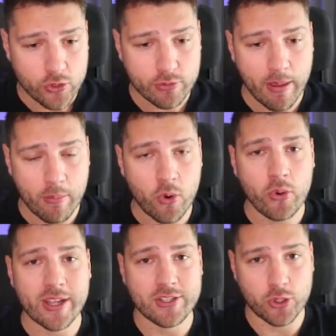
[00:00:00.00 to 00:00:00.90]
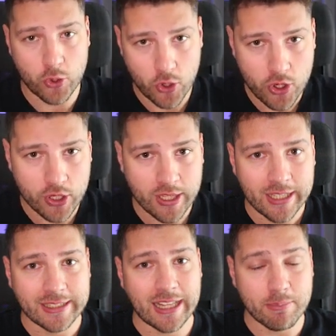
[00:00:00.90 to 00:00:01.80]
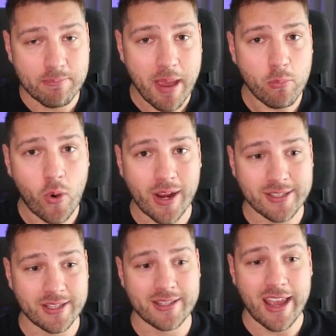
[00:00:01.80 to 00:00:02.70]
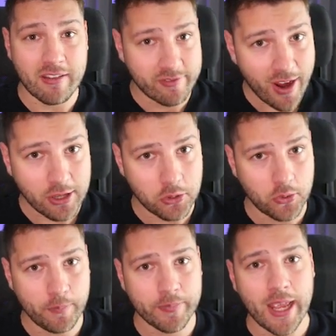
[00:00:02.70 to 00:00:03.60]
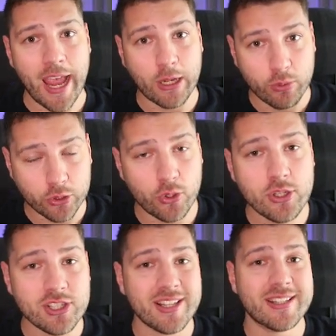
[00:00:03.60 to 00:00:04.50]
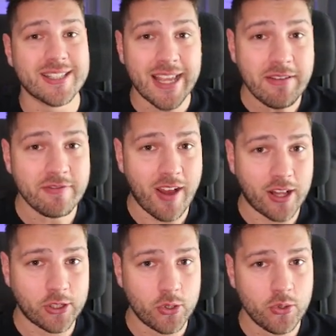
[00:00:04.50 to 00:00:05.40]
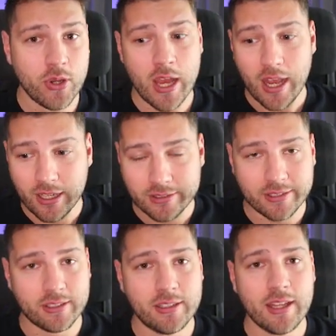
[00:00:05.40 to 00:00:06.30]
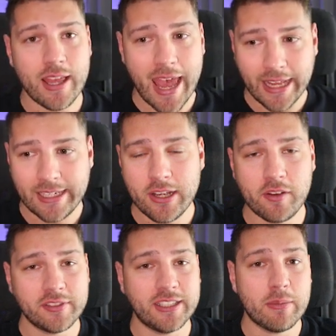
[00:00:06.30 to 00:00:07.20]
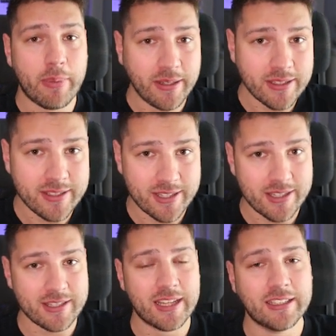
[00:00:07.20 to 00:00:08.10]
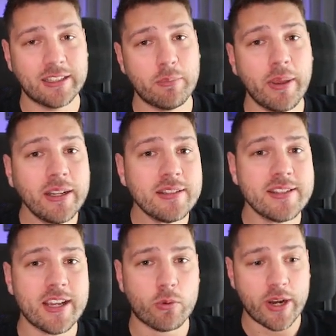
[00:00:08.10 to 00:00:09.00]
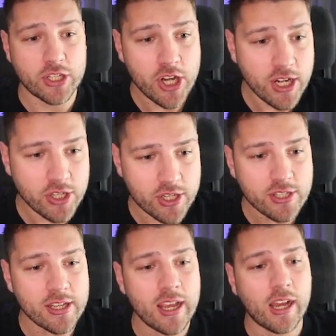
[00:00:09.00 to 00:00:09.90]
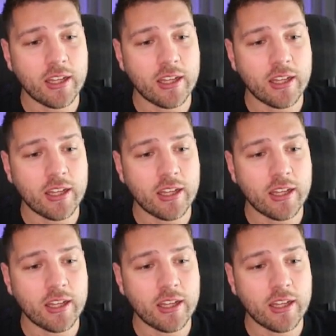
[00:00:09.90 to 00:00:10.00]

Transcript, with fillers: Use memo is a hook that memoizes a value and returns the same value until any of the dependencies in the dependency array changes.